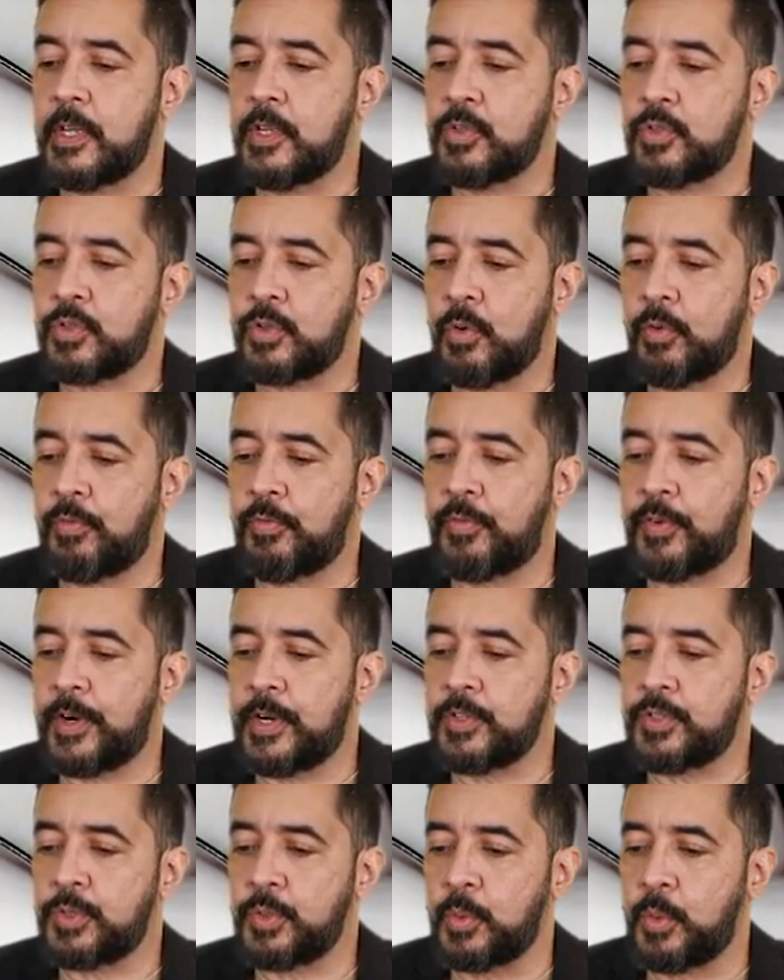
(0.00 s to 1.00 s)
So
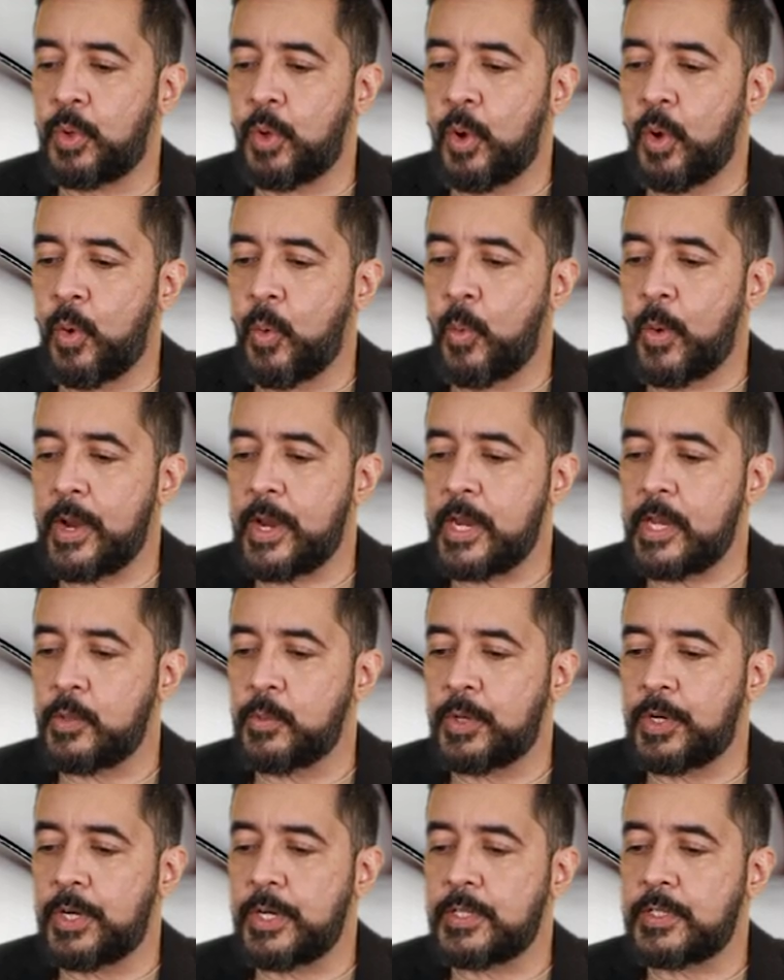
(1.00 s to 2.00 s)
first you go
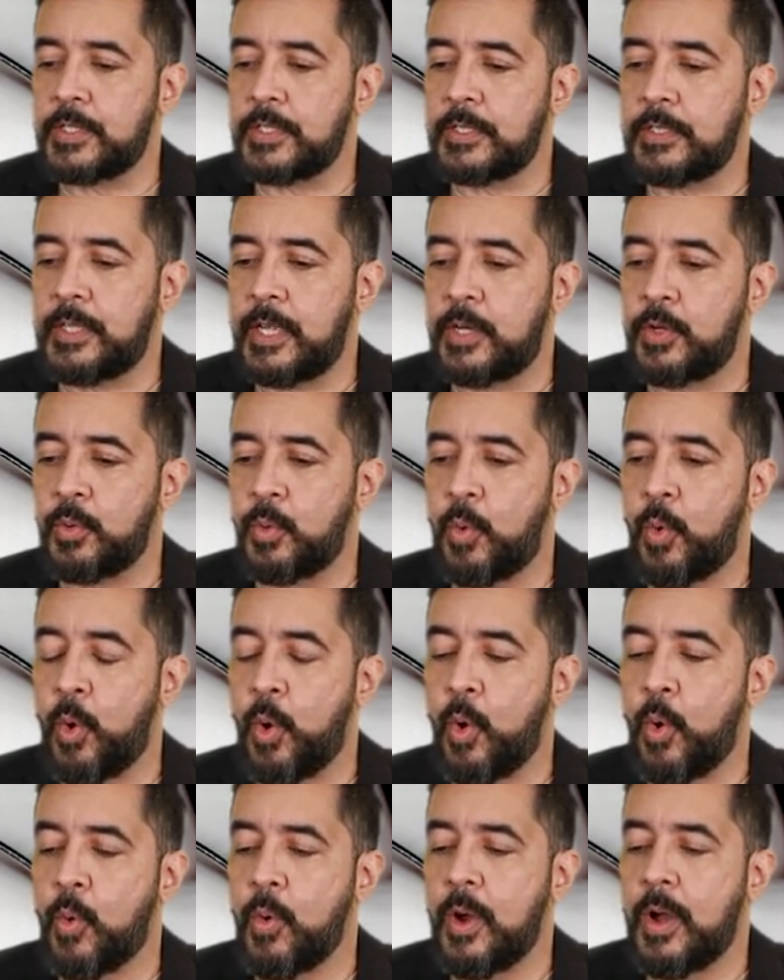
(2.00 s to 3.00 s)
inwards, then you
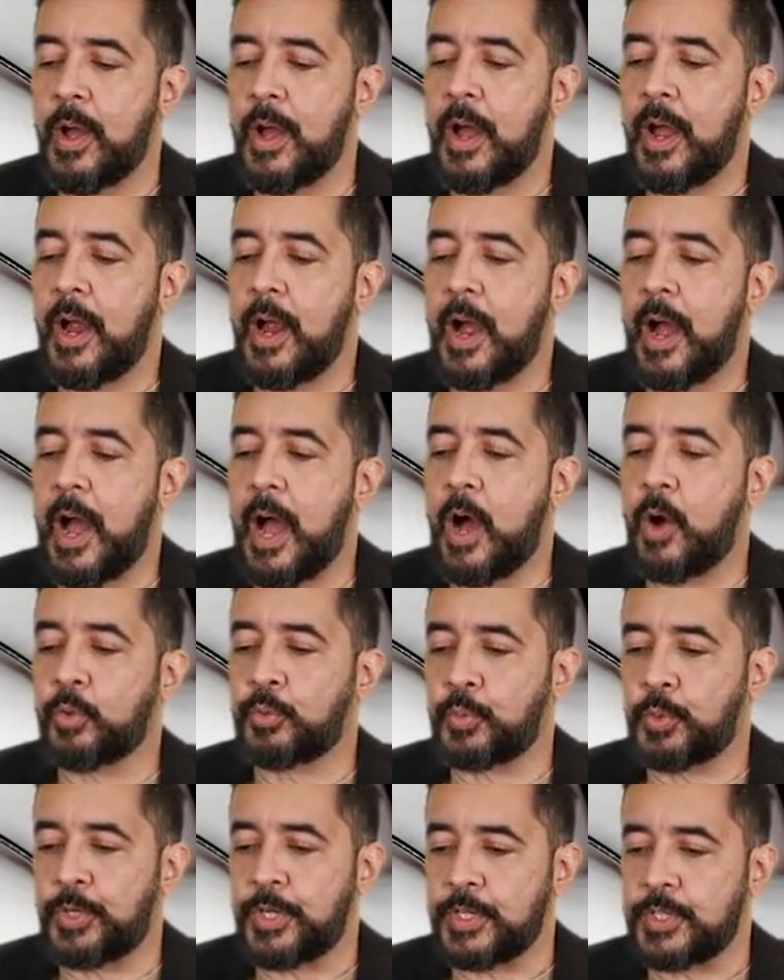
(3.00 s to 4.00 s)
go
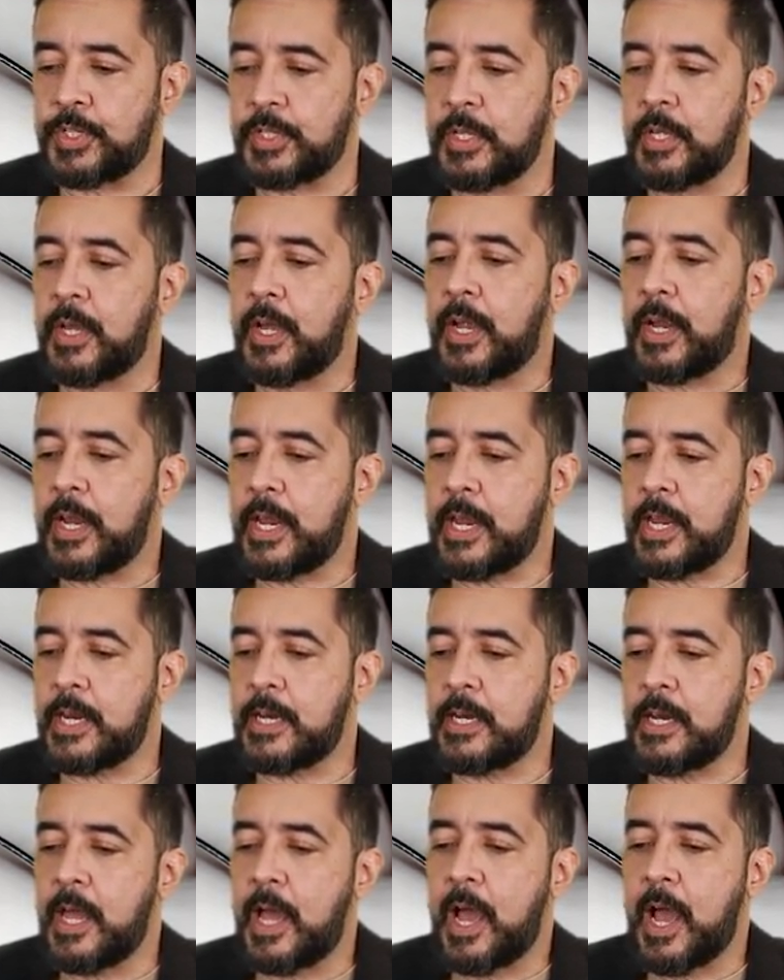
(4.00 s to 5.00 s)
outwards,
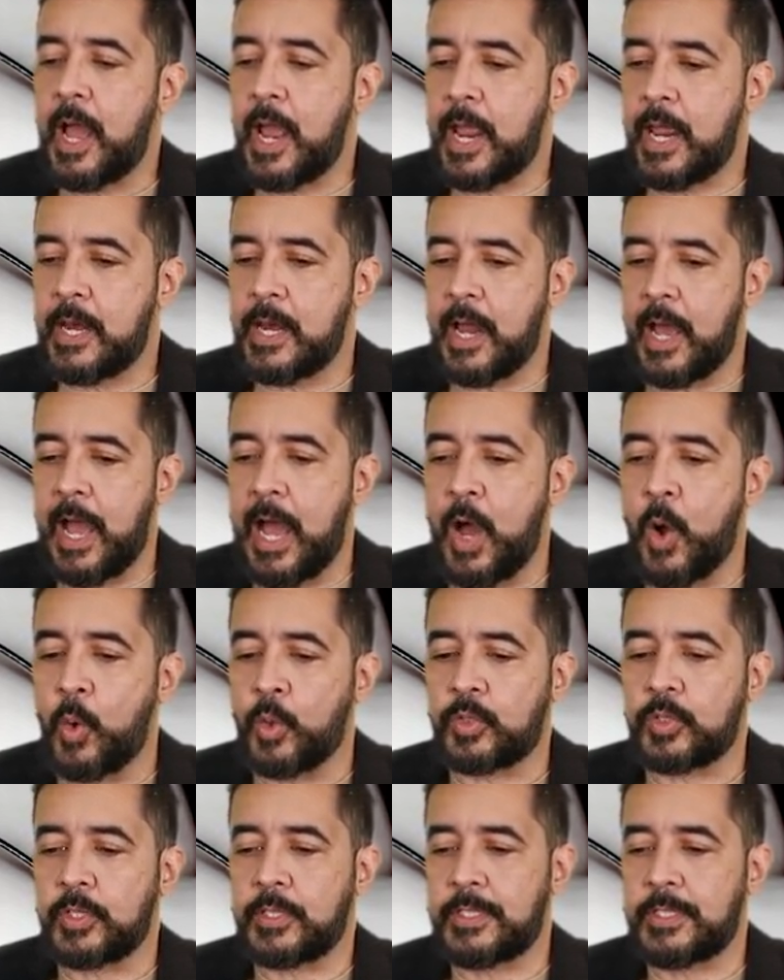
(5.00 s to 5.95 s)
in and out.